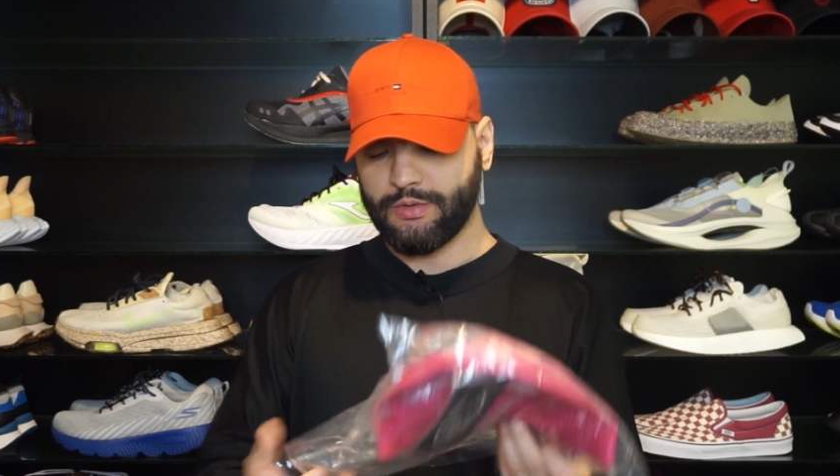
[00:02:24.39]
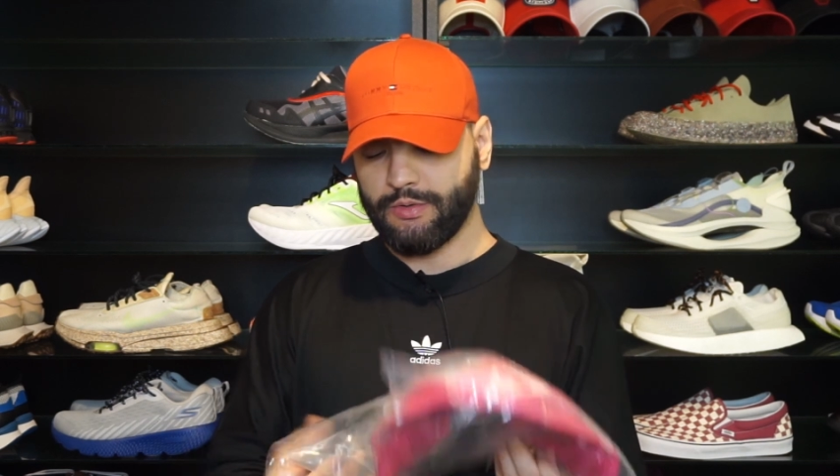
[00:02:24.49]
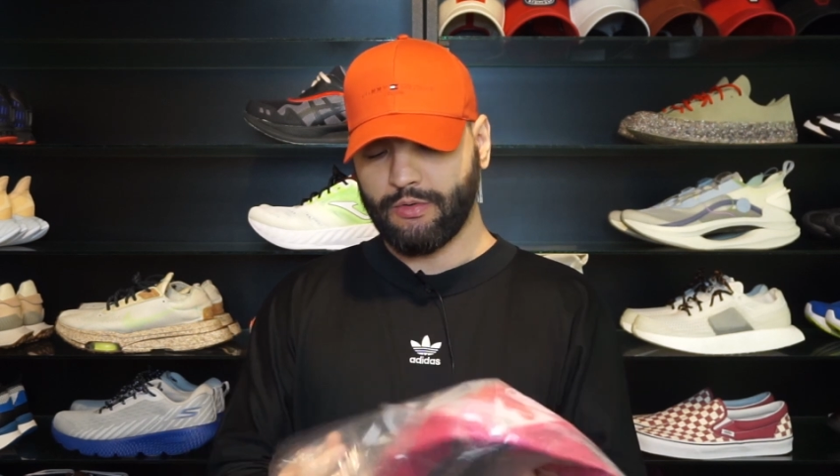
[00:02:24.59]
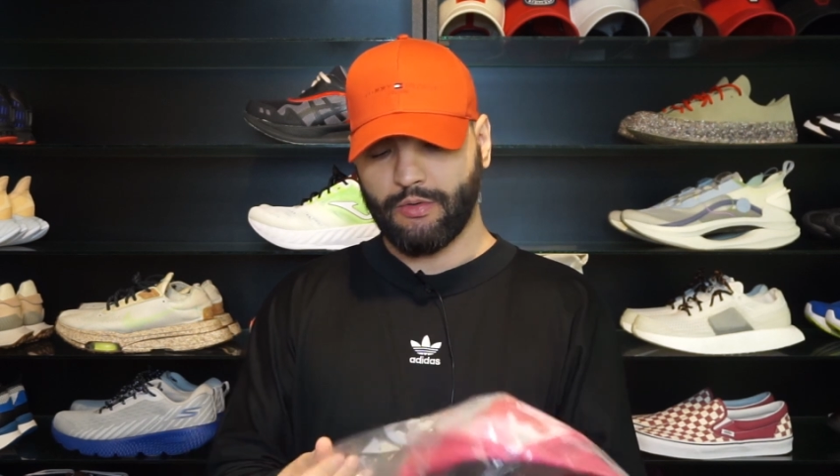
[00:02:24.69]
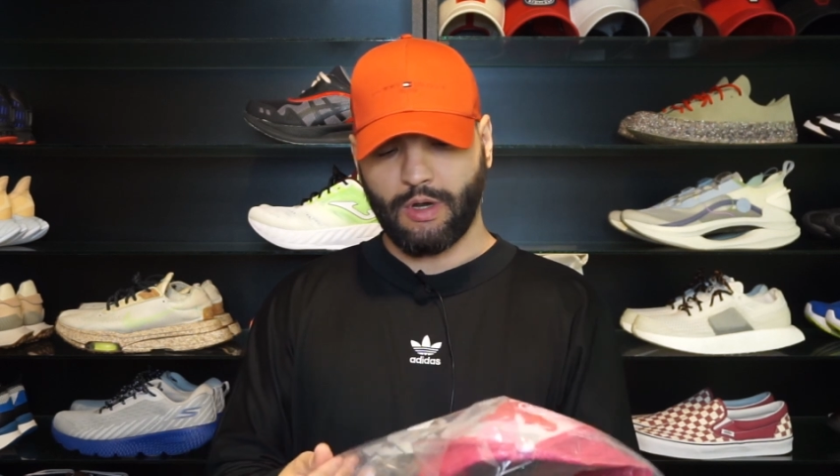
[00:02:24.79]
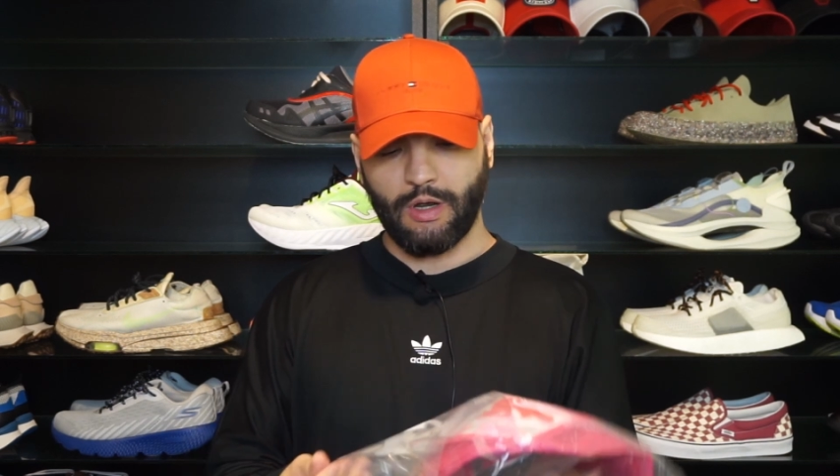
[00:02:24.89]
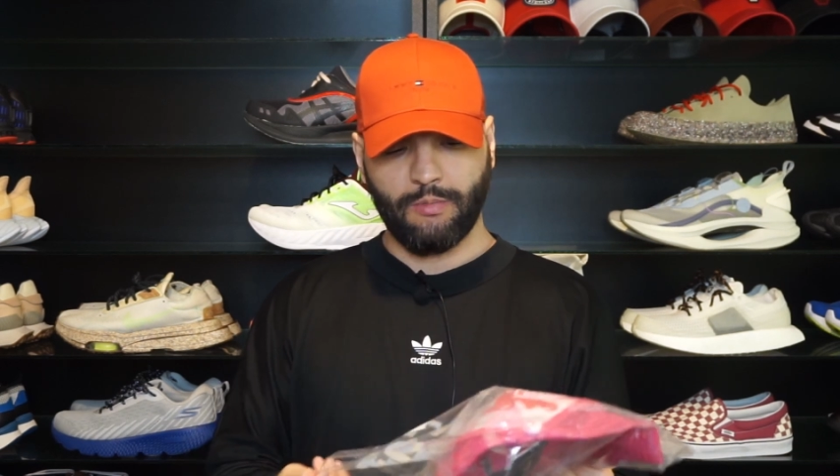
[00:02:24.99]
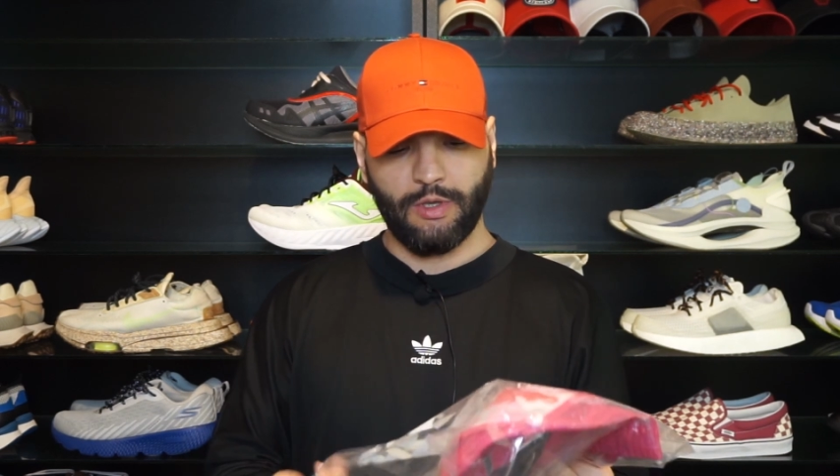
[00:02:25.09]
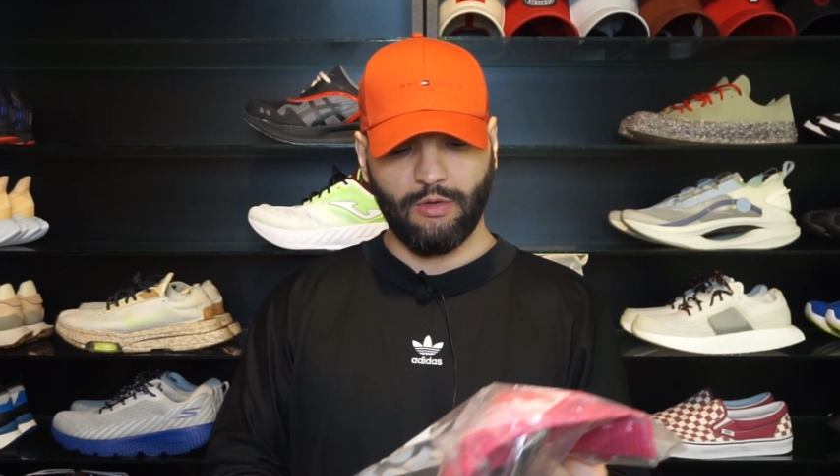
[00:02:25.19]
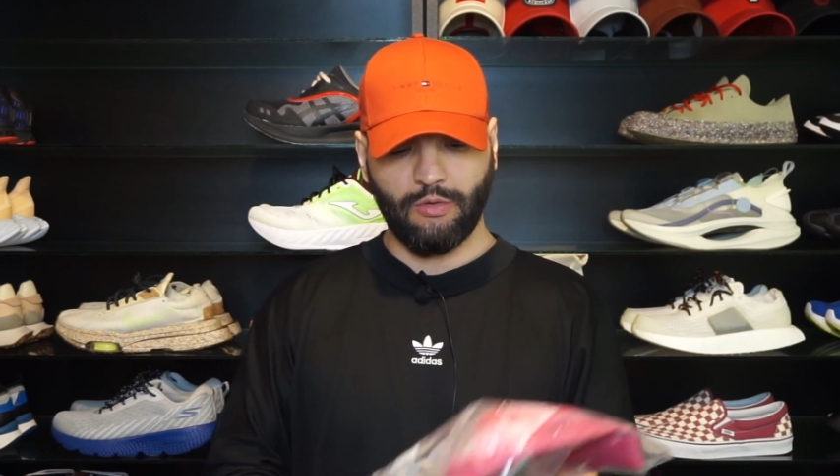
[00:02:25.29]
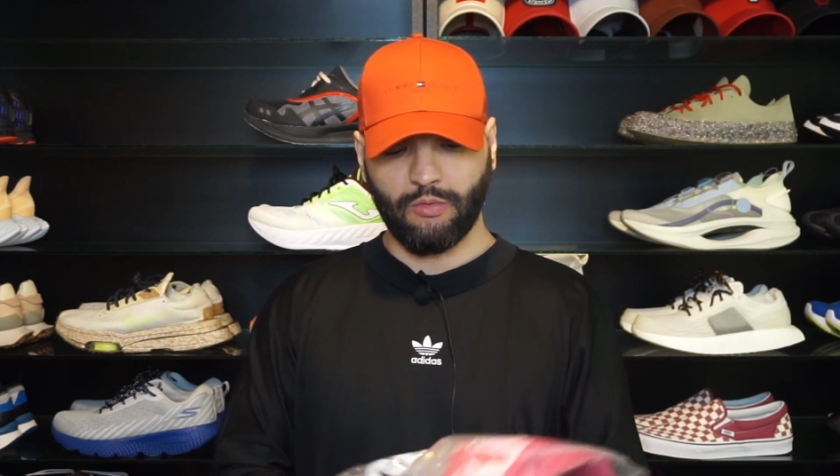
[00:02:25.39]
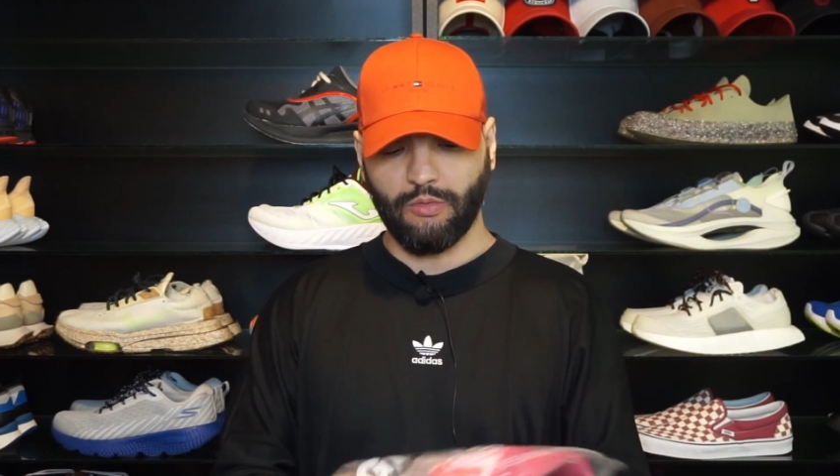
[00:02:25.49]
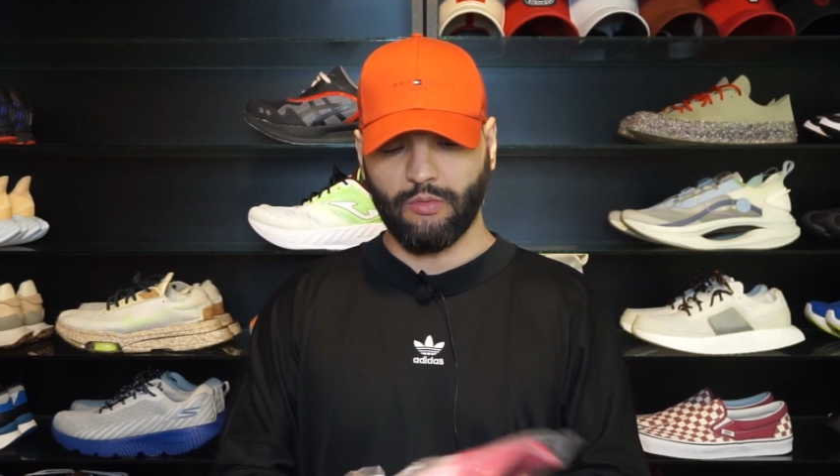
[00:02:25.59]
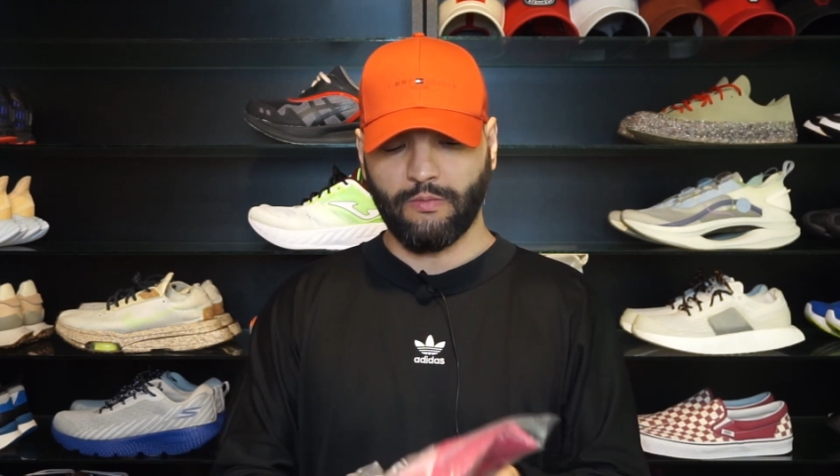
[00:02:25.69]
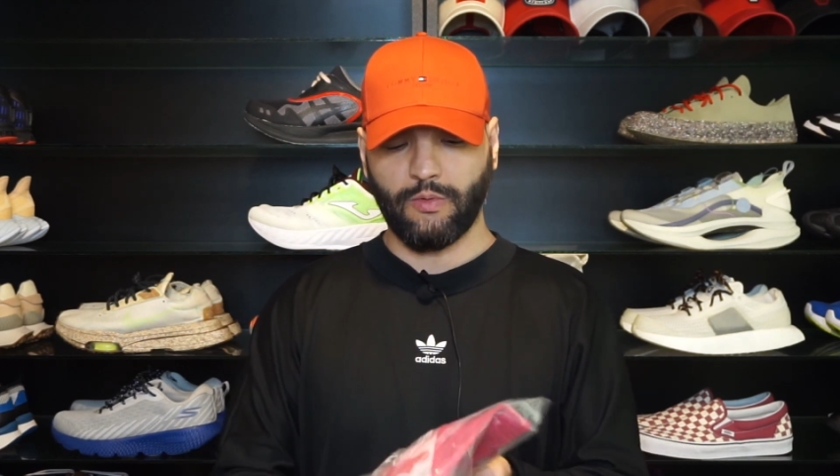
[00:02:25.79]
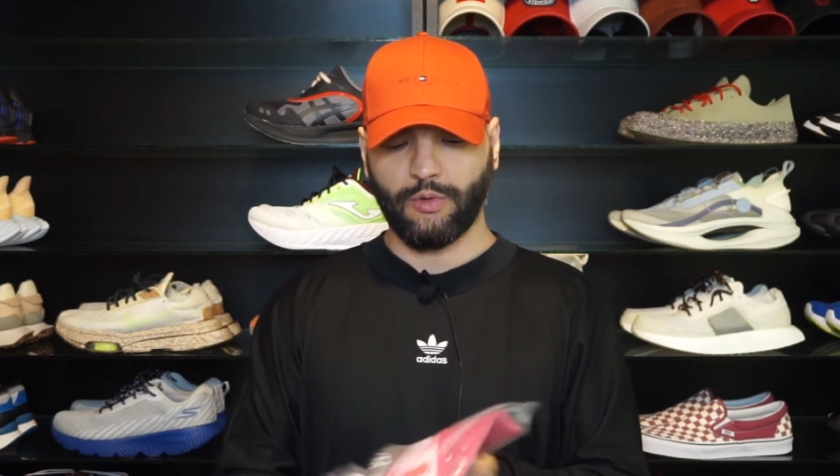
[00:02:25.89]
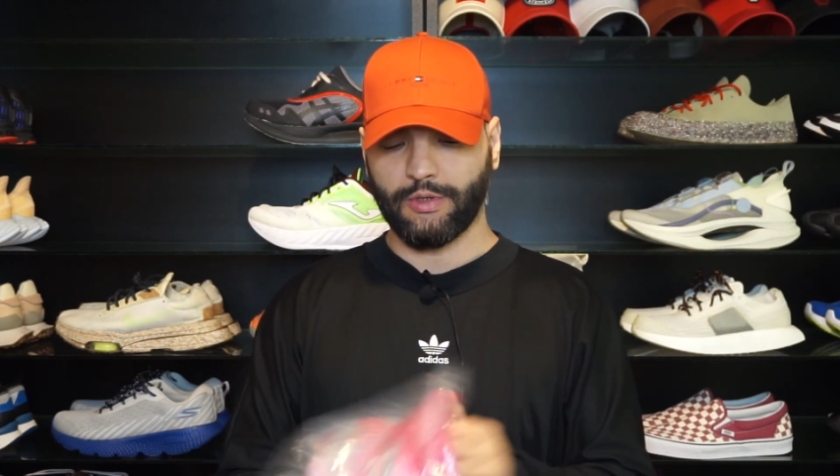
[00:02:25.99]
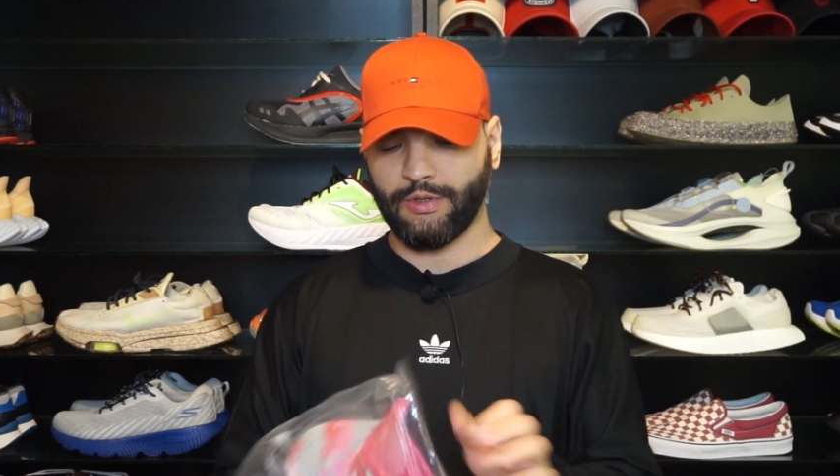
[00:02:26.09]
you know I'm into Von